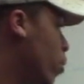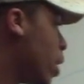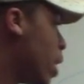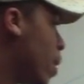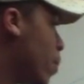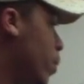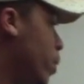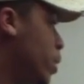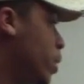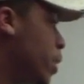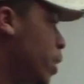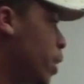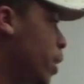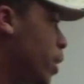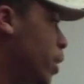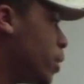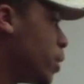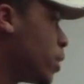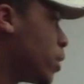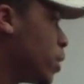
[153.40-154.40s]
what happens
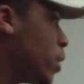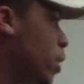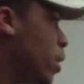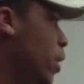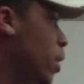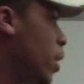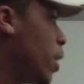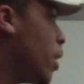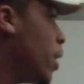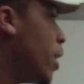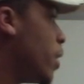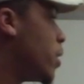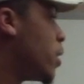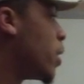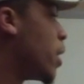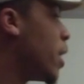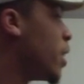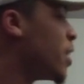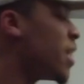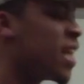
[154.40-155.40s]
is it's
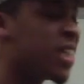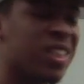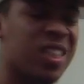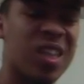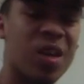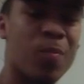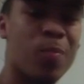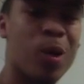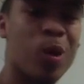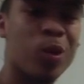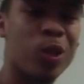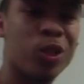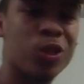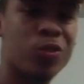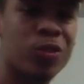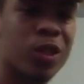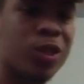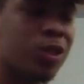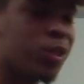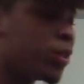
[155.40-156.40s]
actually a bony
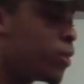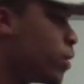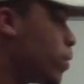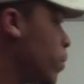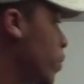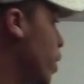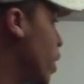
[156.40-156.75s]
structure,